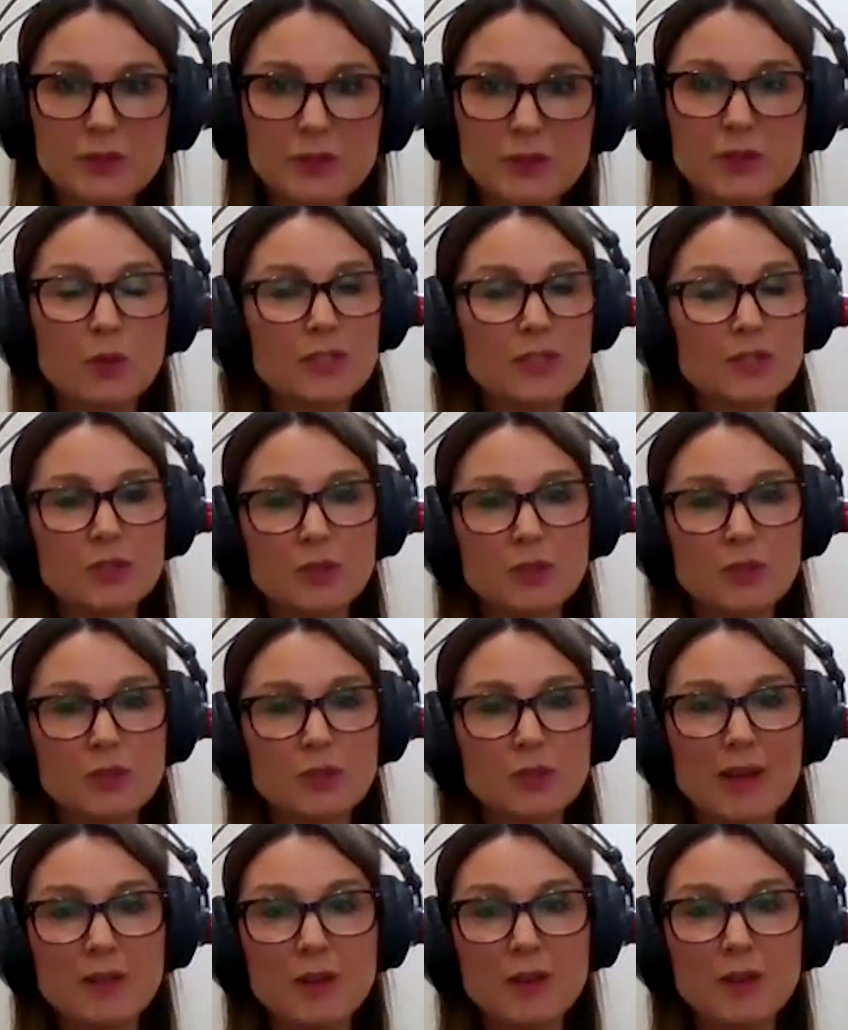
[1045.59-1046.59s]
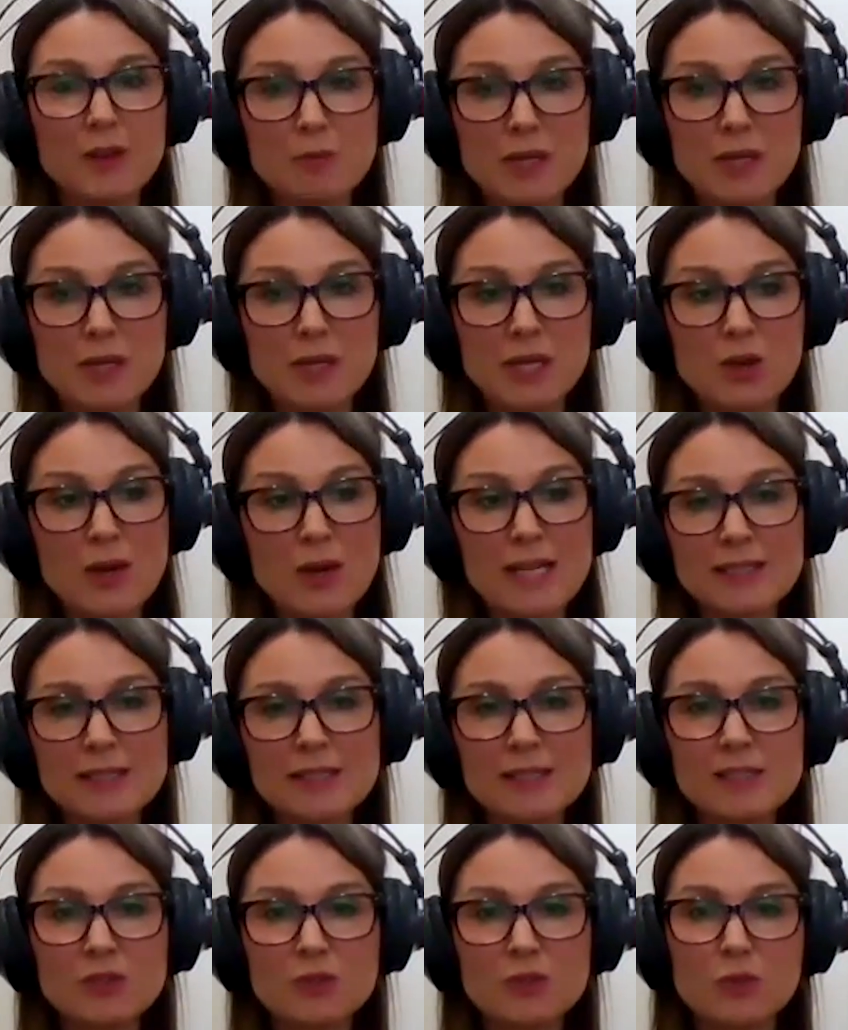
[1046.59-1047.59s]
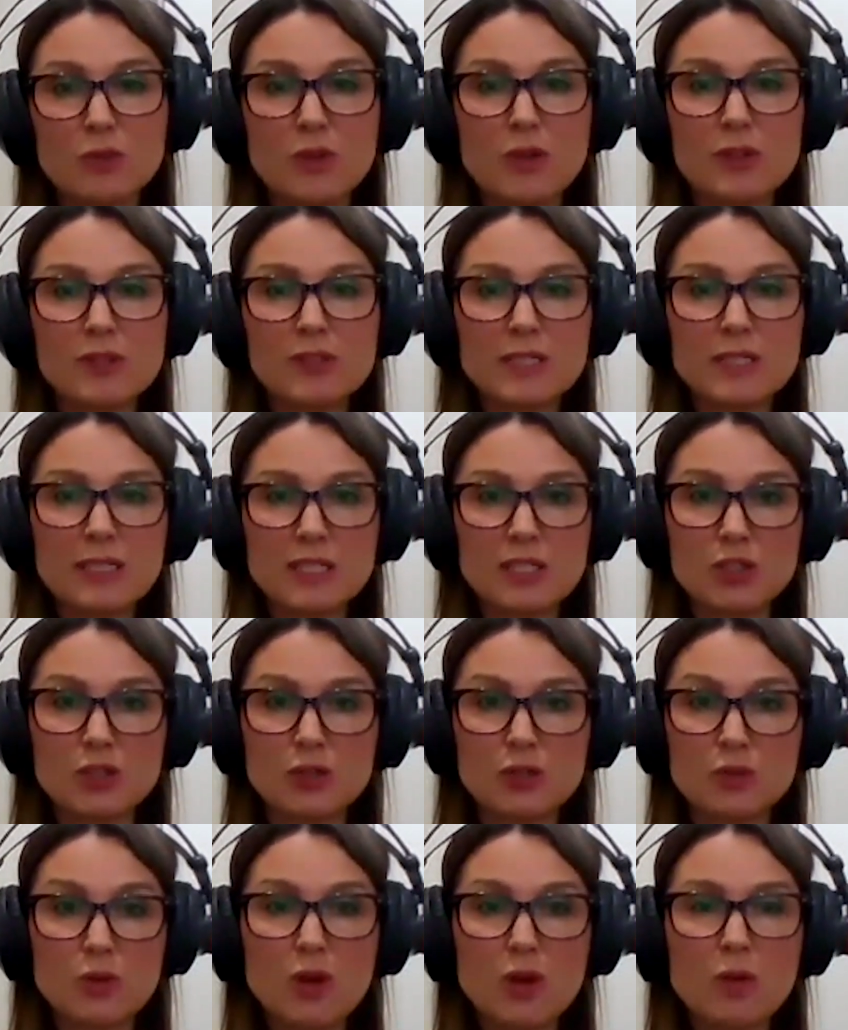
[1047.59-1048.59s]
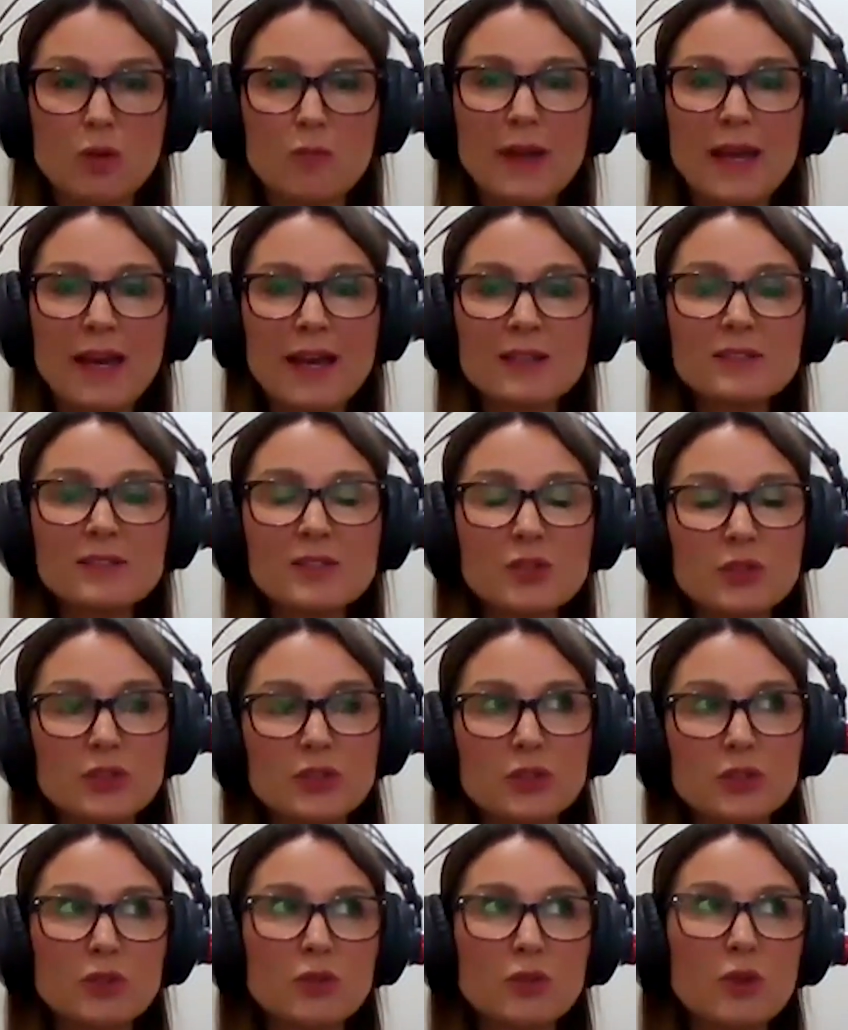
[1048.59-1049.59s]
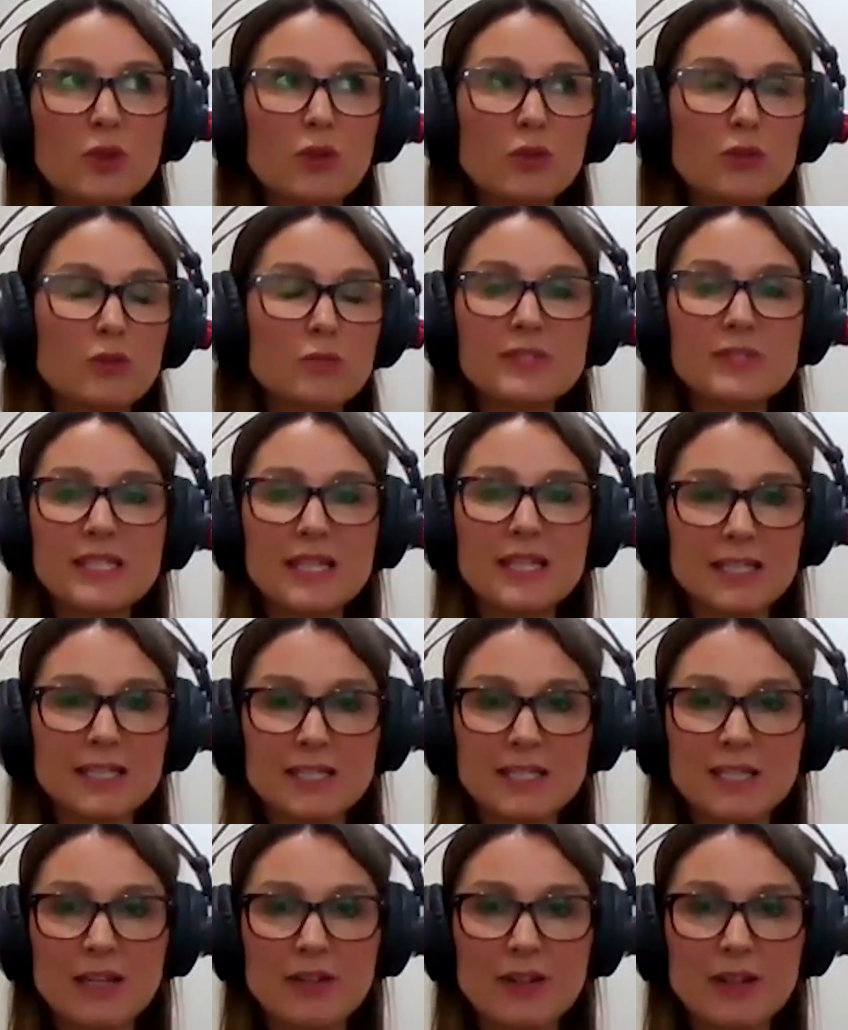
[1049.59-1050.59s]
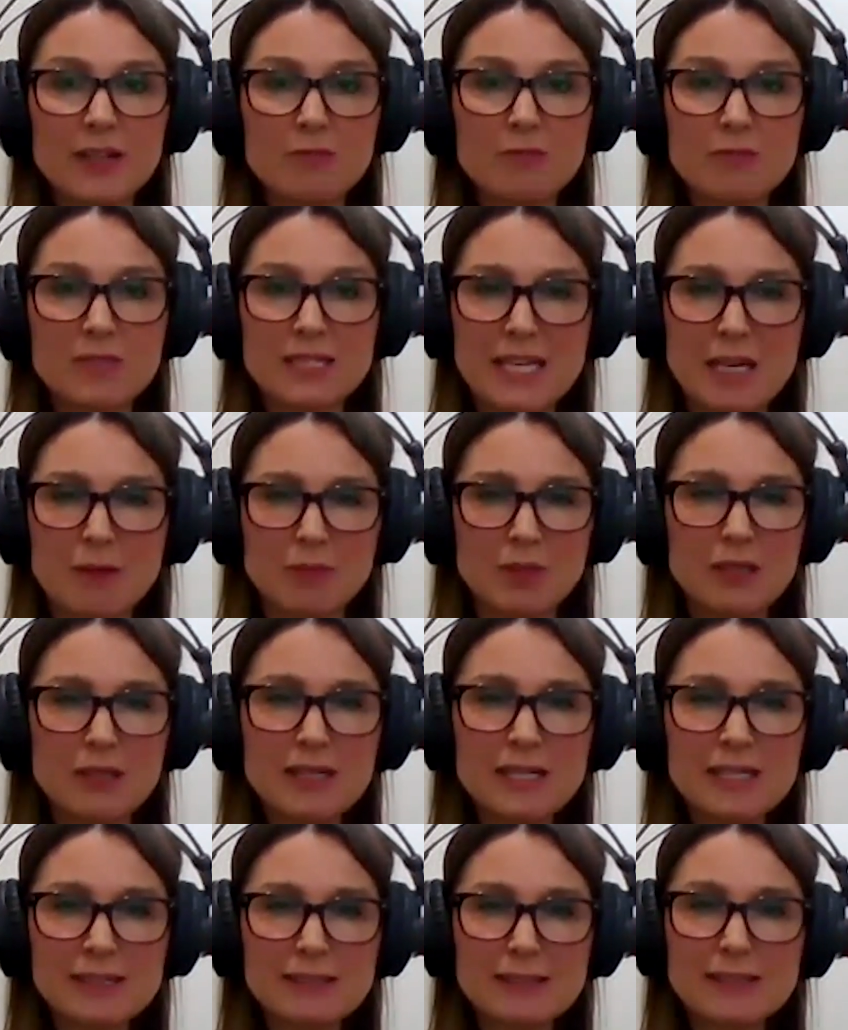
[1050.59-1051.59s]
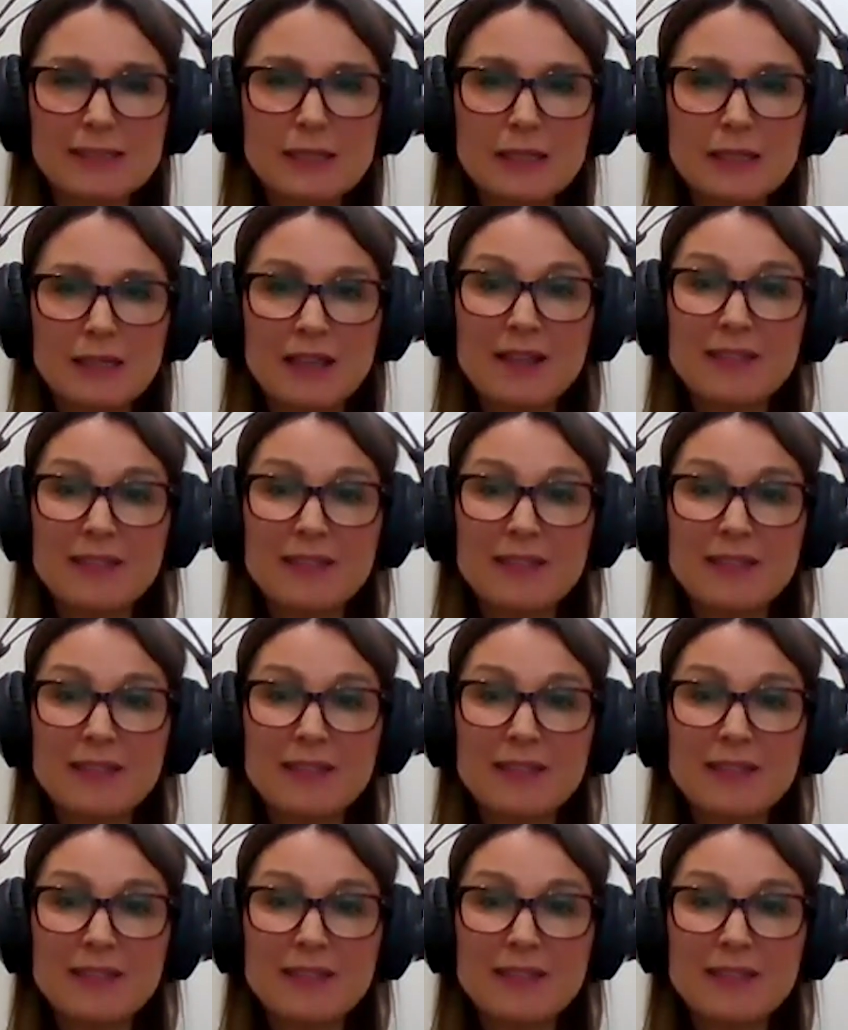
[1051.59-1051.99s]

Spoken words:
So I talked about those amino acids and all those additional compounds, or you could call them secondary metabolites.